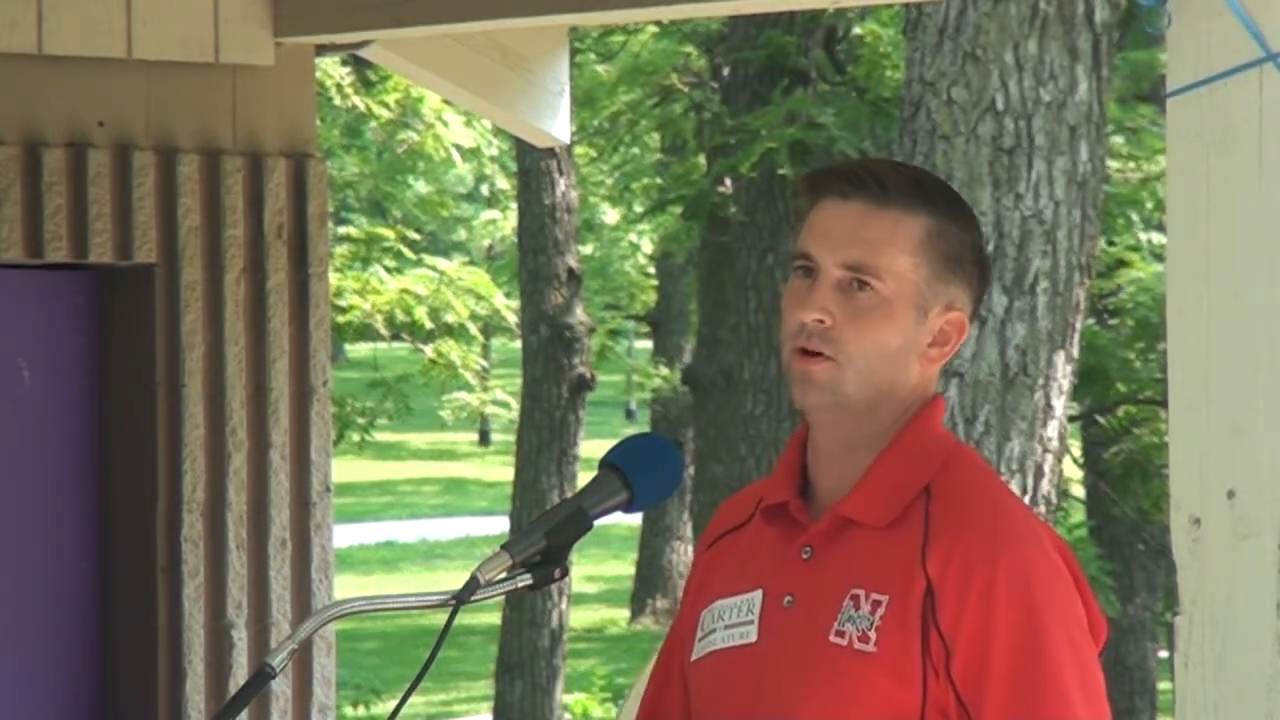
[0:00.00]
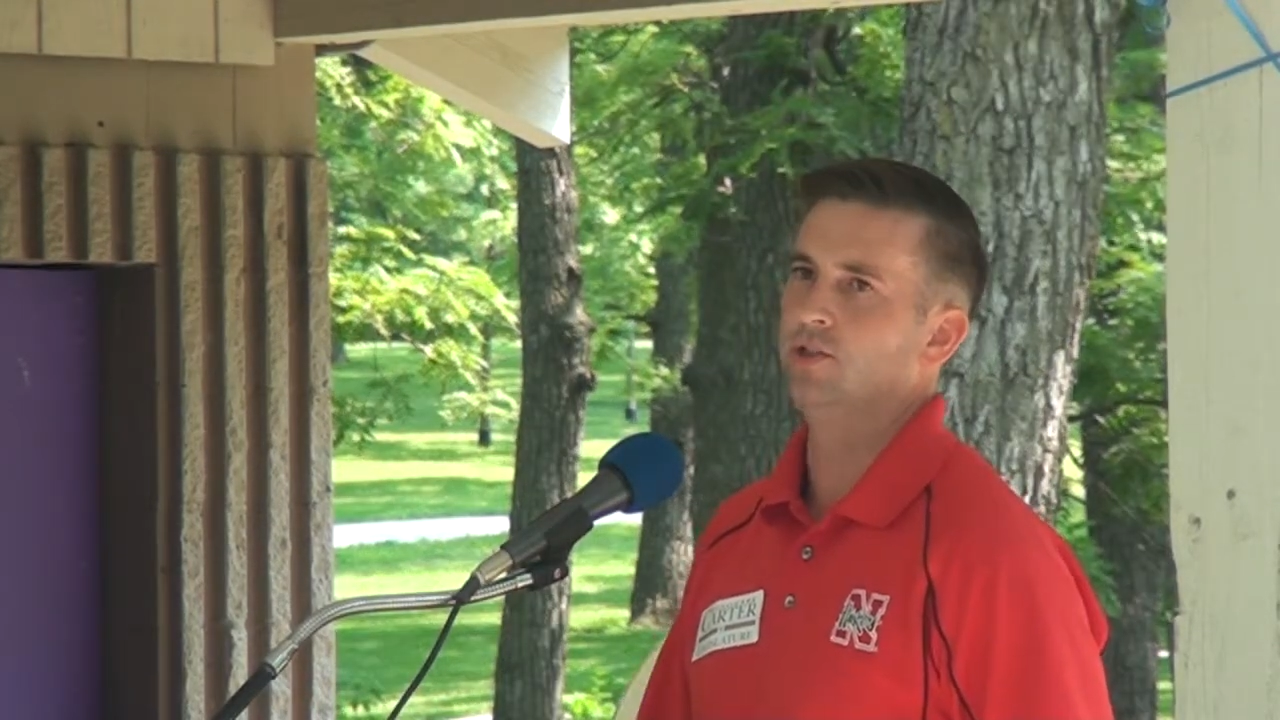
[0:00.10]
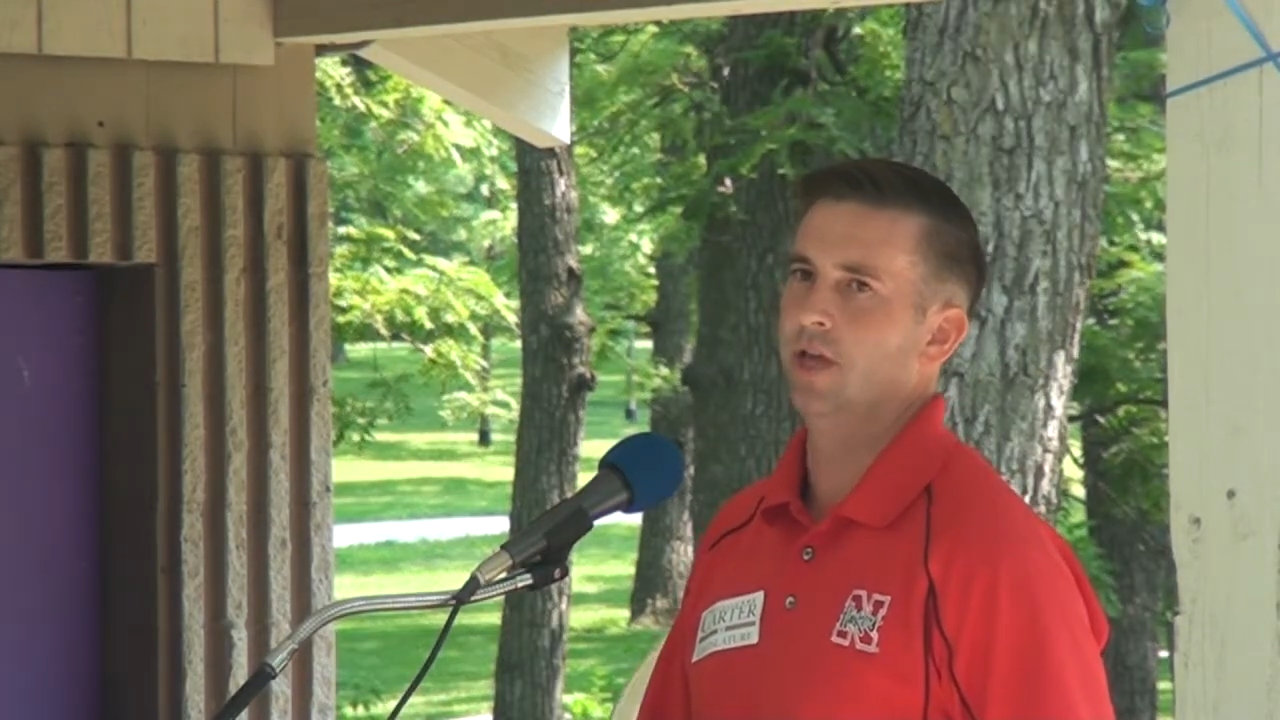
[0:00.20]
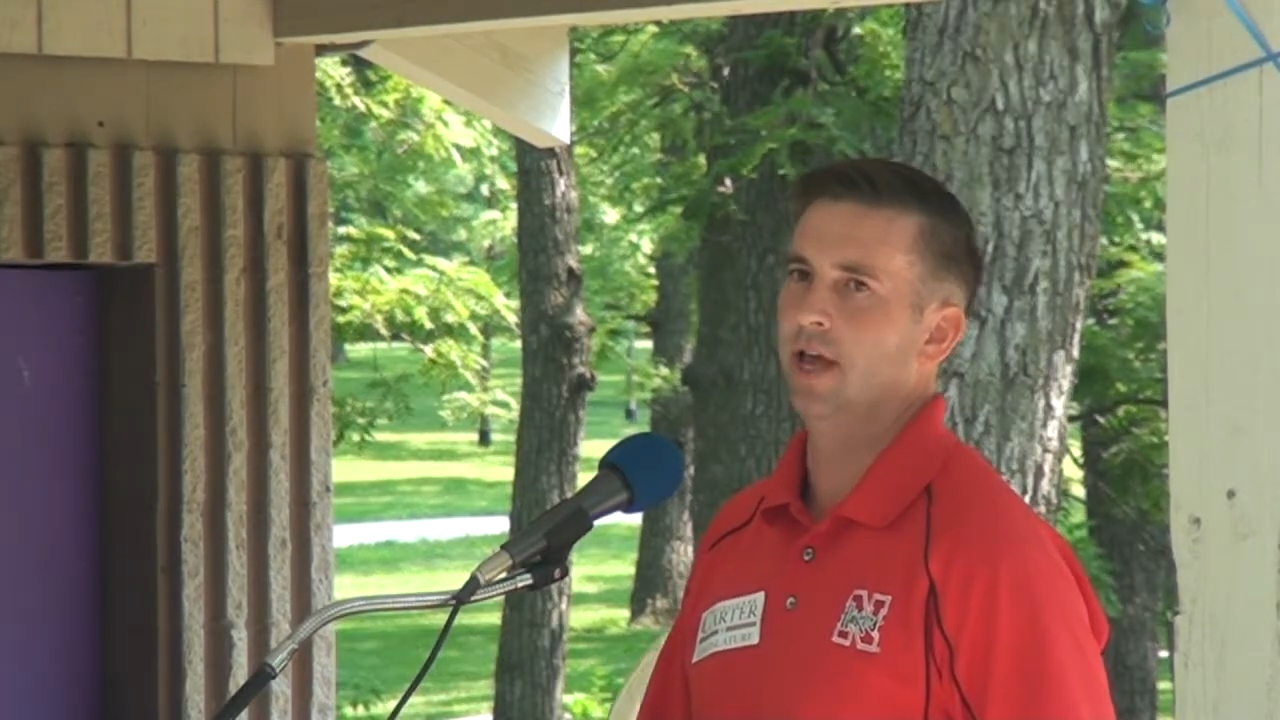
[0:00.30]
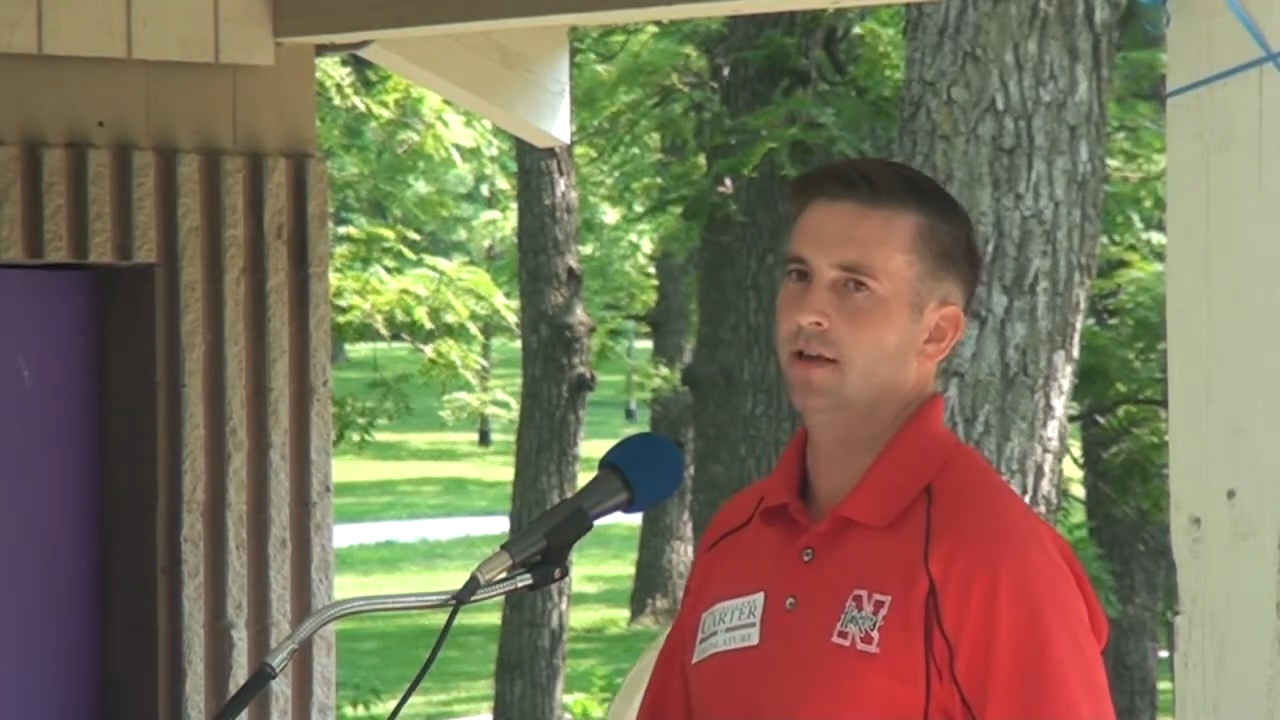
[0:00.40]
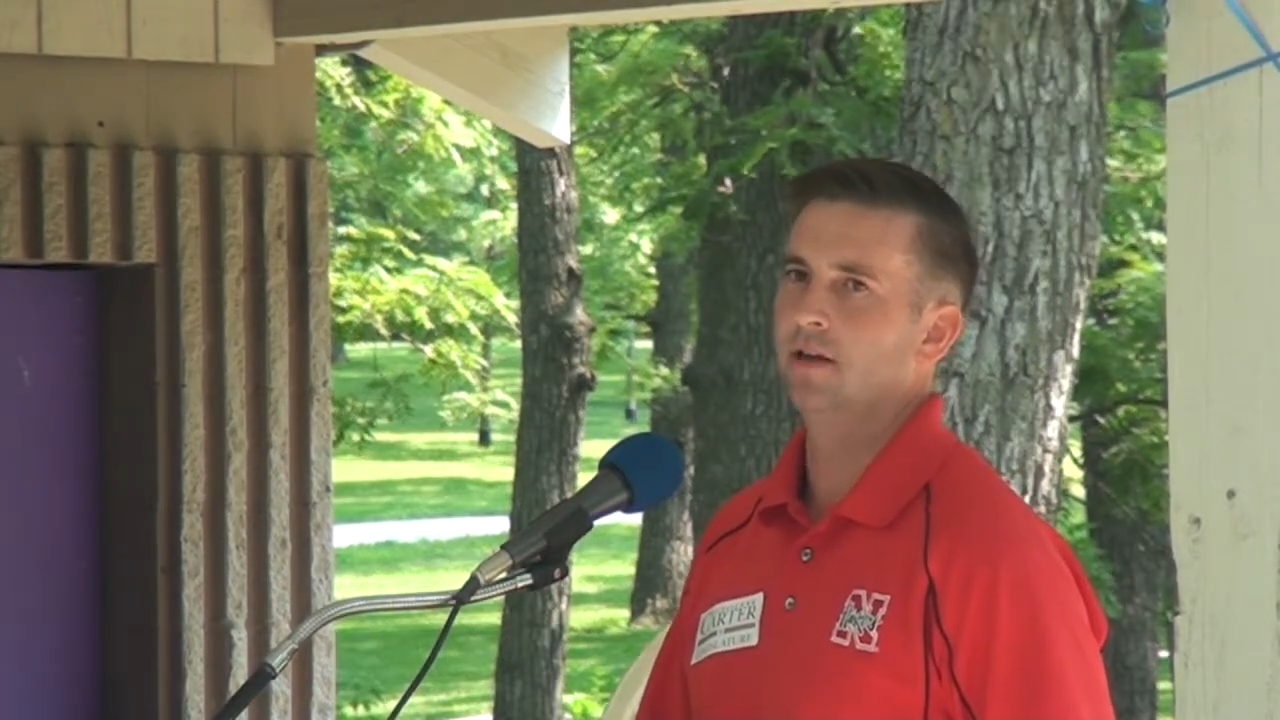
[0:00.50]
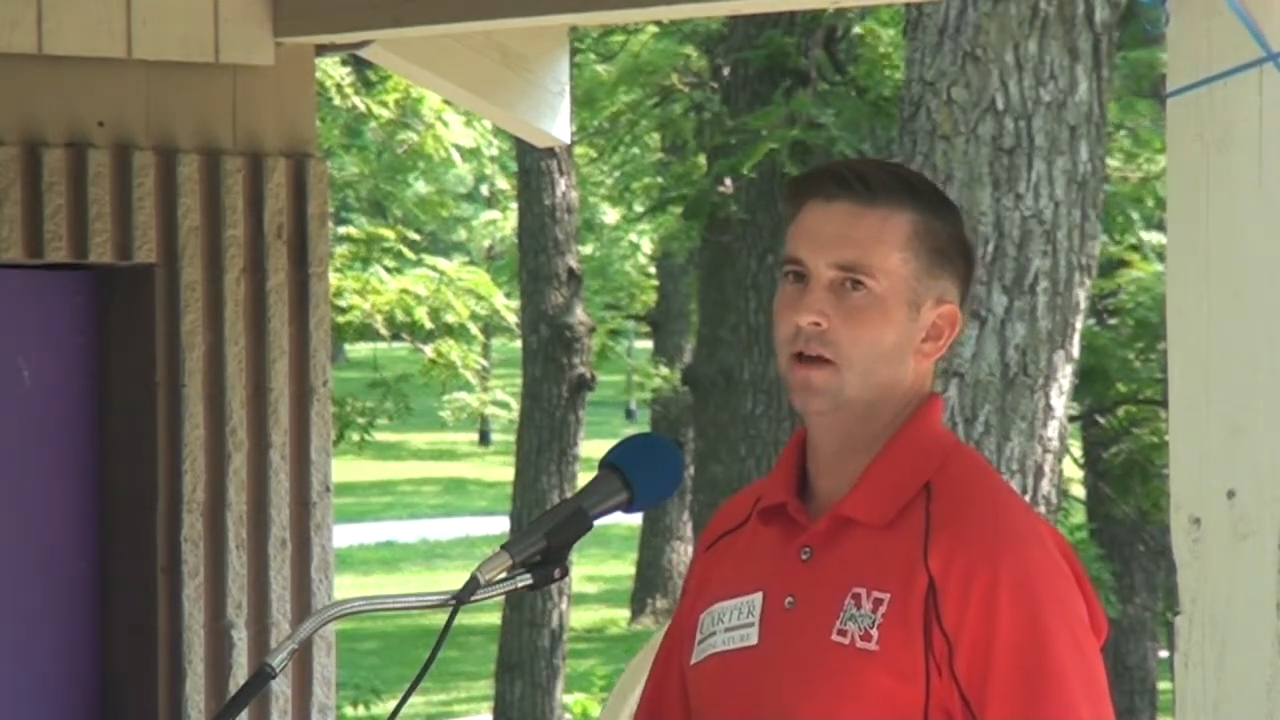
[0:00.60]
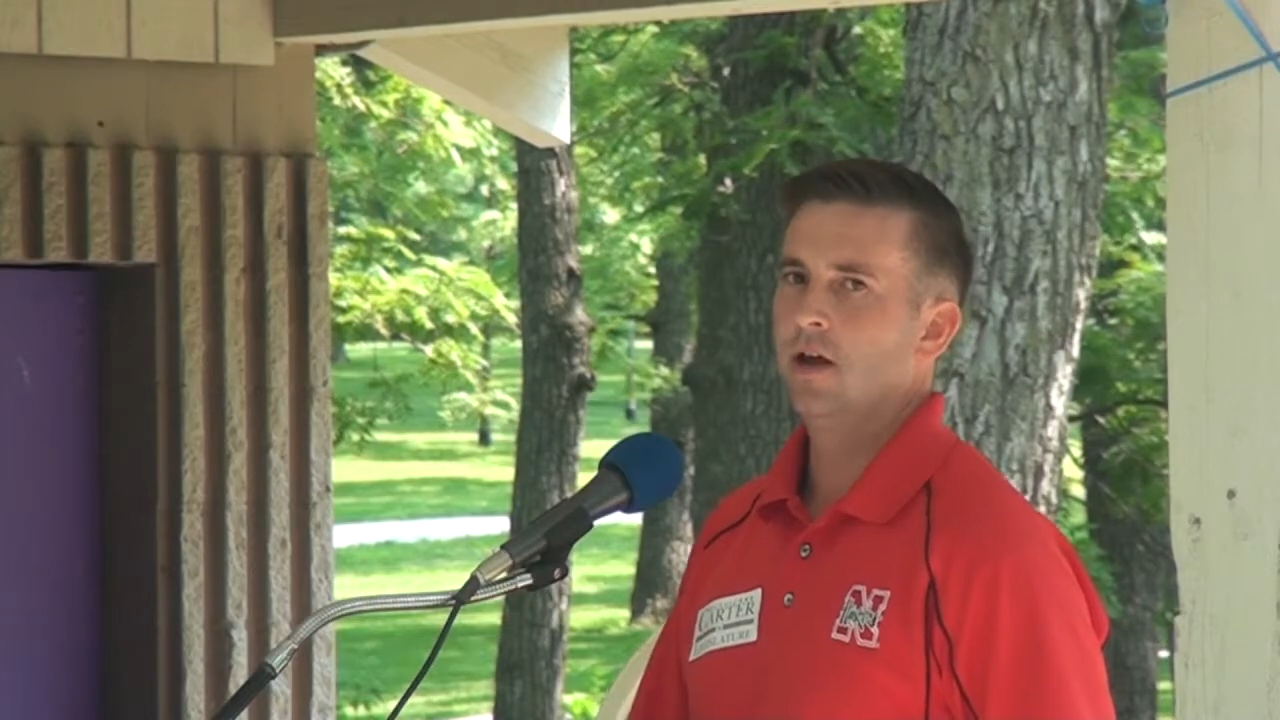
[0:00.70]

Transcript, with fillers: our state.